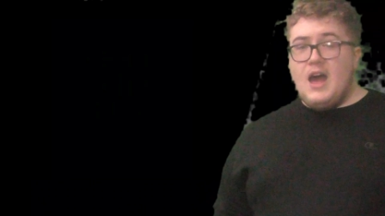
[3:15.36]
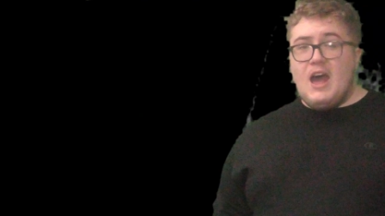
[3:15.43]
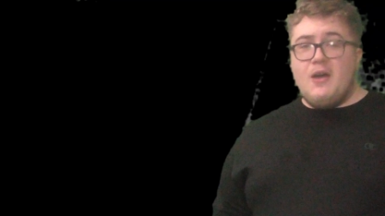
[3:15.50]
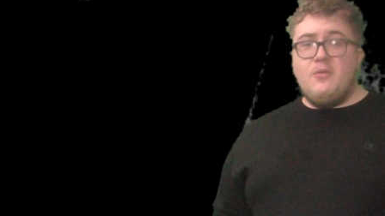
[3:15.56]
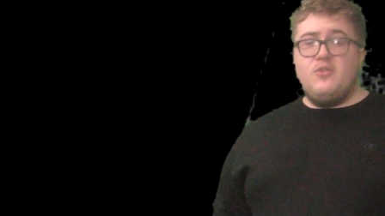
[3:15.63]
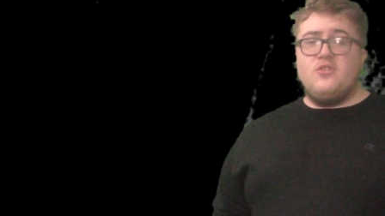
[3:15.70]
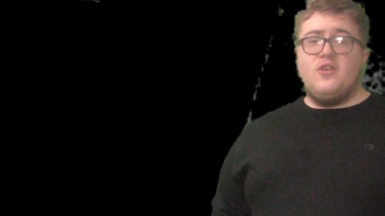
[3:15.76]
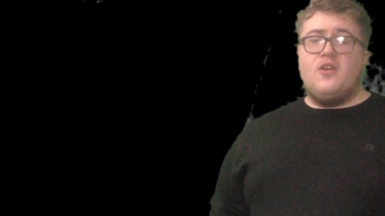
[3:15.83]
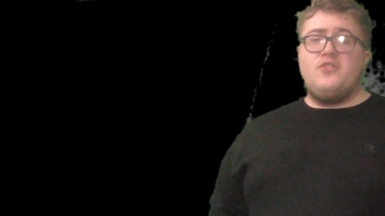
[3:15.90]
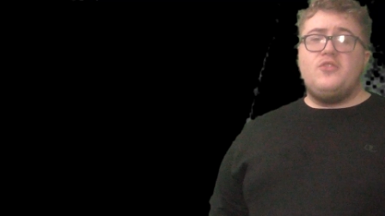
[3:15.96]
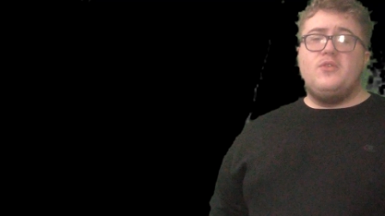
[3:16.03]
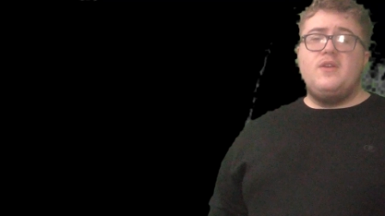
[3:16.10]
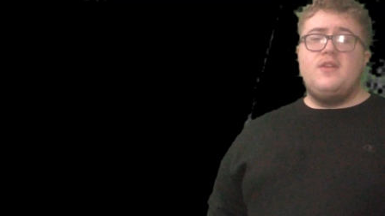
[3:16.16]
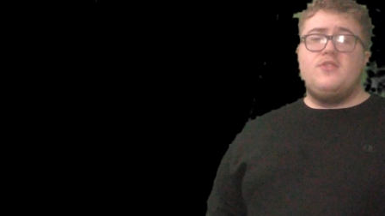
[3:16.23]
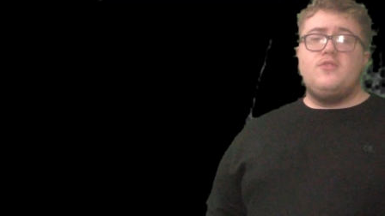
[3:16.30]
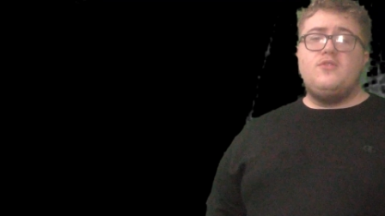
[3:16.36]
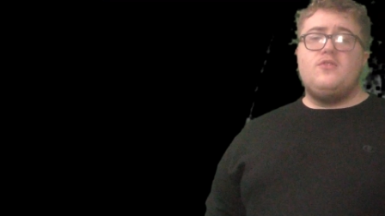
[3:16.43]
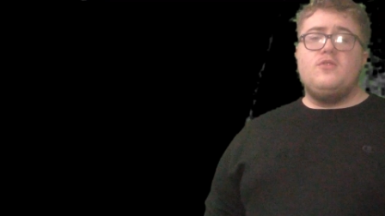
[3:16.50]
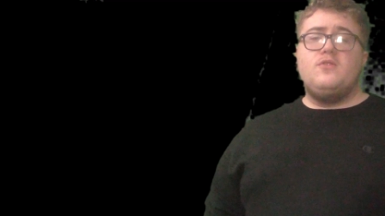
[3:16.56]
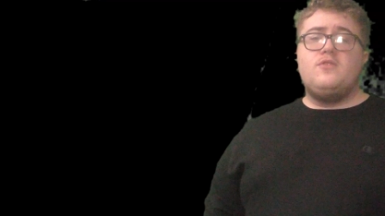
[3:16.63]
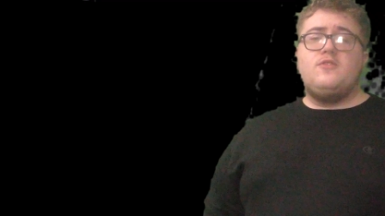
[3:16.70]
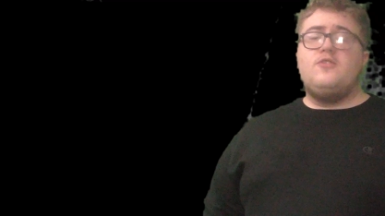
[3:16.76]
I was also
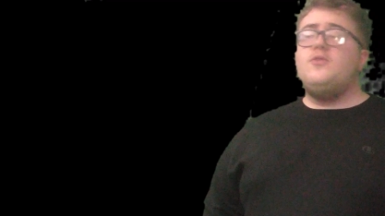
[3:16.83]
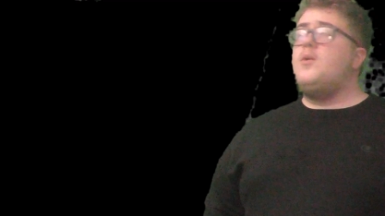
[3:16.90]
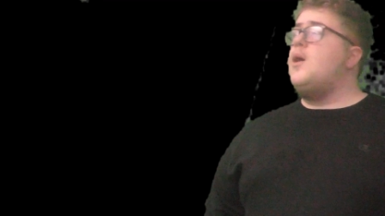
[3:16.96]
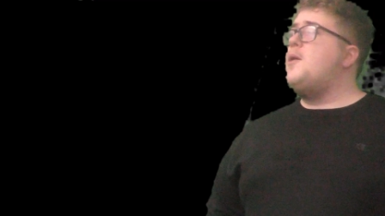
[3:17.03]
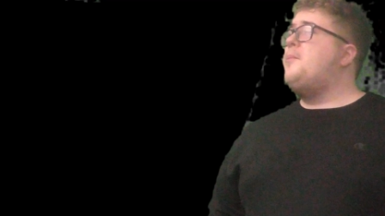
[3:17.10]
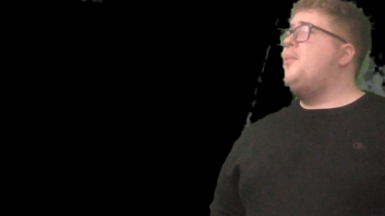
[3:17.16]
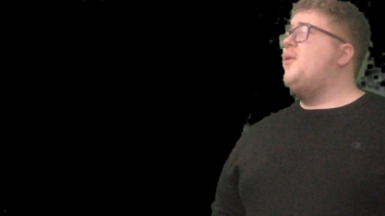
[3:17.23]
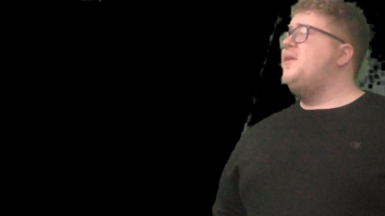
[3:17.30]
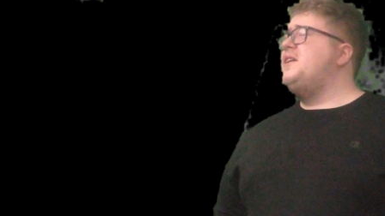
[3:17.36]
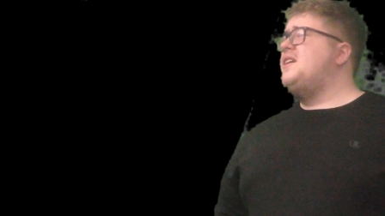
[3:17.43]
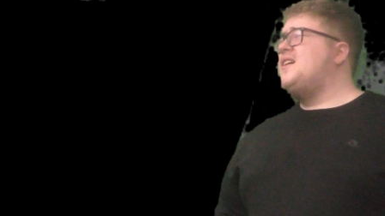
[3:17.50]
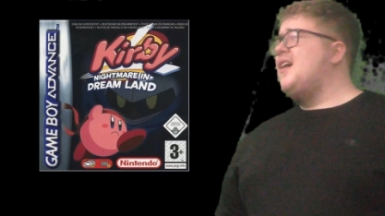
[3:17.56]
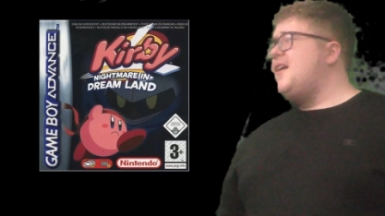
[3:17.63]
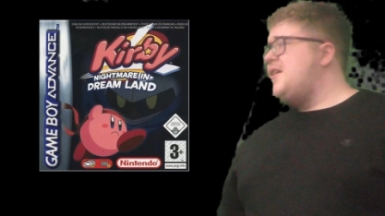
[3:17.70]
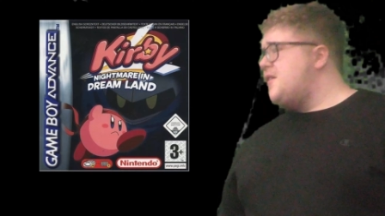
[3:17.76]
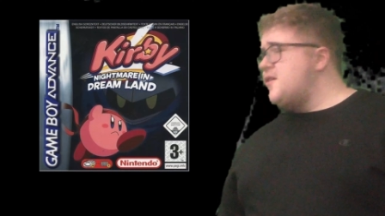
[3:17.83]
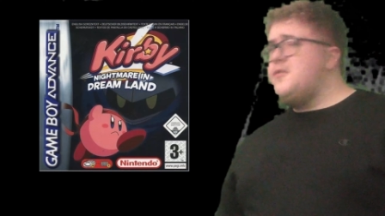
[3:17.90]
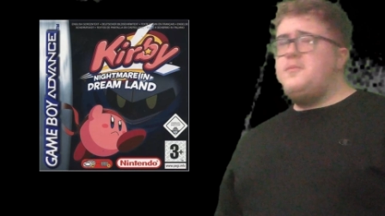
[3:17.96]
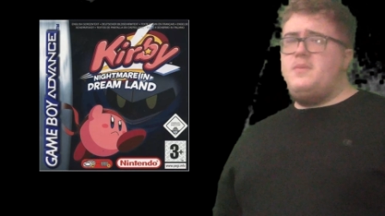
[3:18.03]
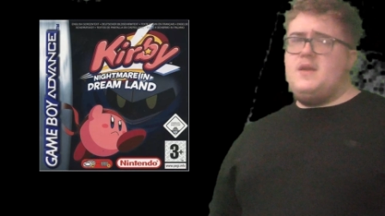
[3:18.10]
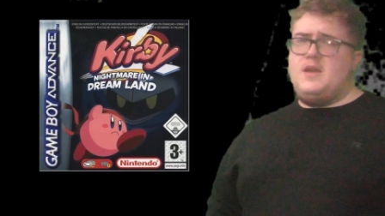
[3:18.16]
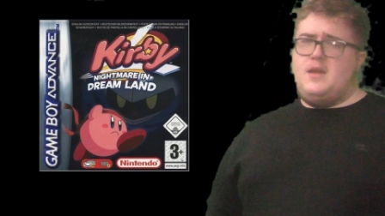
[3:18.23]
introduced to our boy
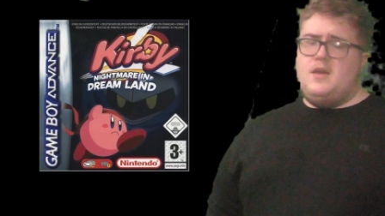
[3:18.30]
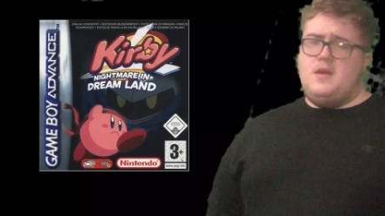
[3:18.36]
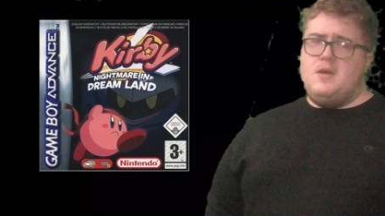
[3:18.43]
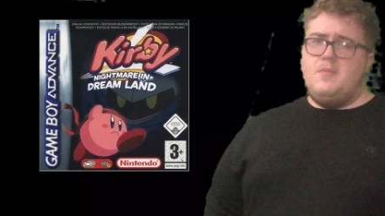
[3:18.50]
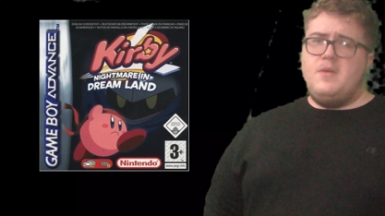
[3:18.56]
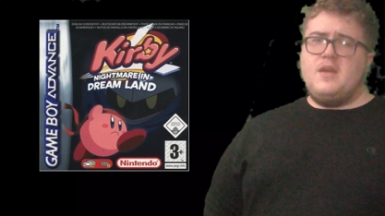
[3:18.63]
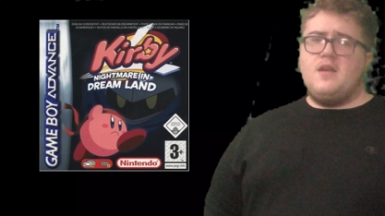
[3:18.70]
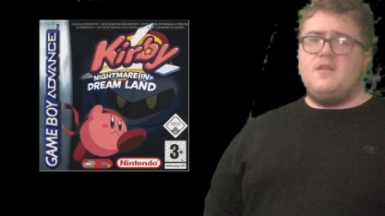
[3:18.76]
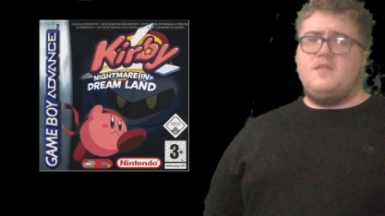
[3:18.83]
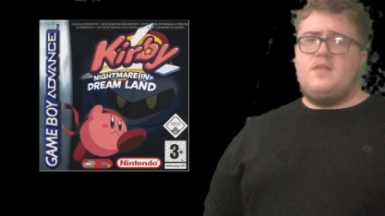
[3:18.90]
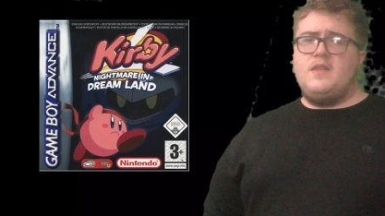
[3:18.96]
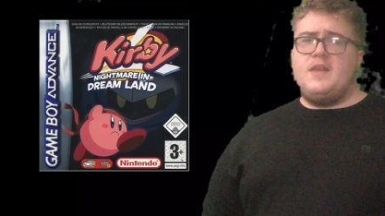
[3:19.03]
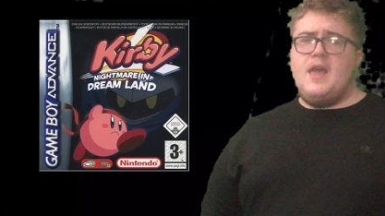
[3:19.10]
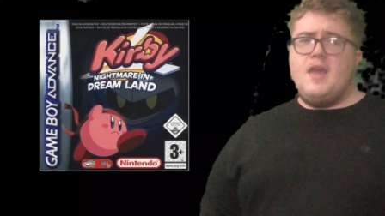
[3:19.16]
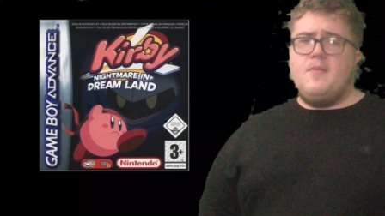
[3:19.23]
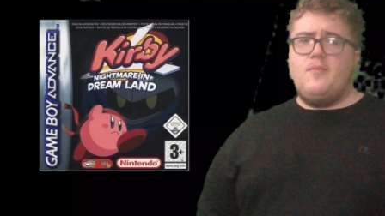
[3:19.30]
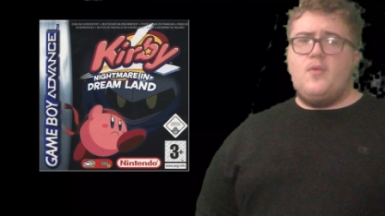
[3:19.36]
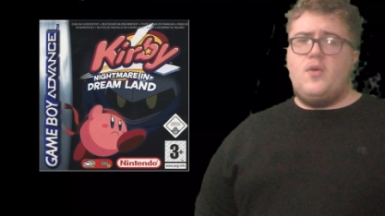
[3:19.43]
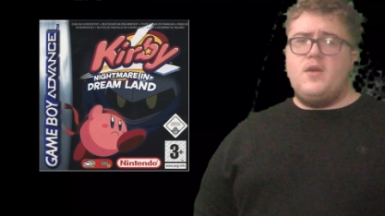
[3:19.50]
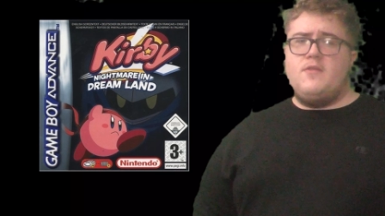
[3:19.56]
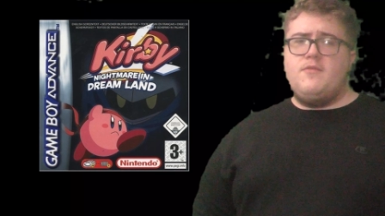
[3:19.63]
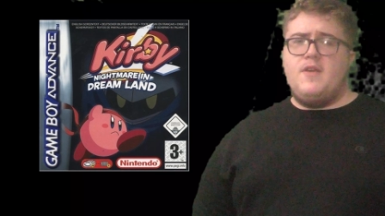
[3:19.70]
Kirby because of the Game
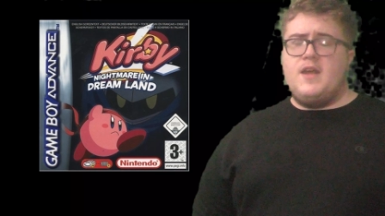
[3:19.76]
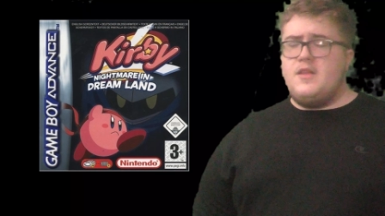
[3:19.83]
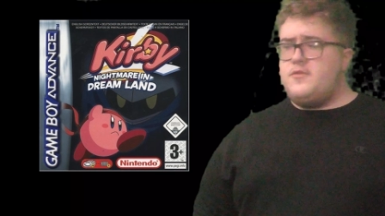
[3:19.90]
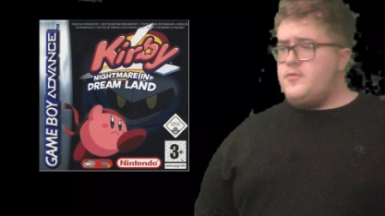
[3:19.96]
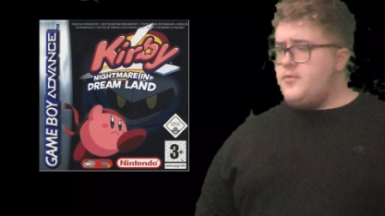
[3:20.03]
Boy Advance,